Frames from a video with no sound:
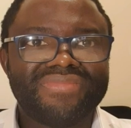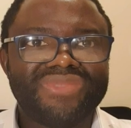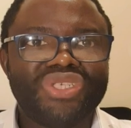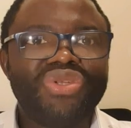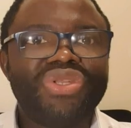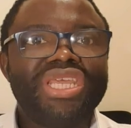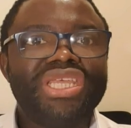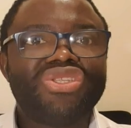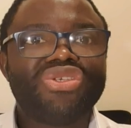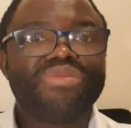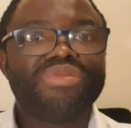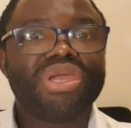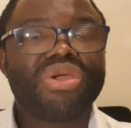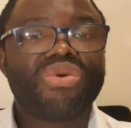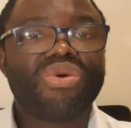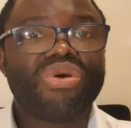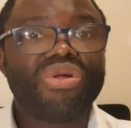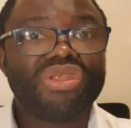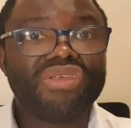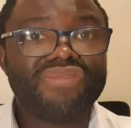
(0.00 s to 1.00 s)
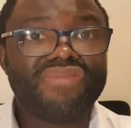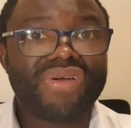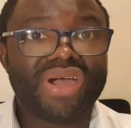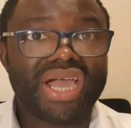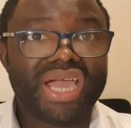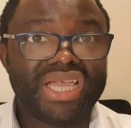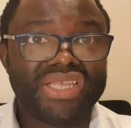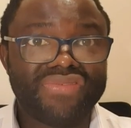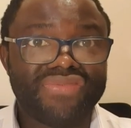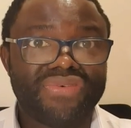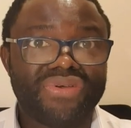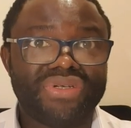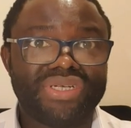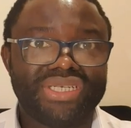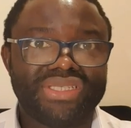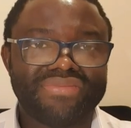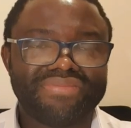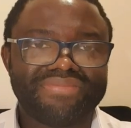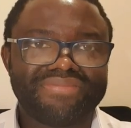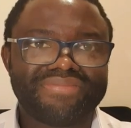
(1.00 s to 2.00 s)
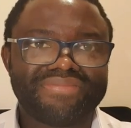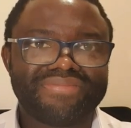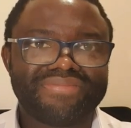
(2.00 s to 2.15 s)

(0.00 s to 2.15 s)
You need to be qualified for it.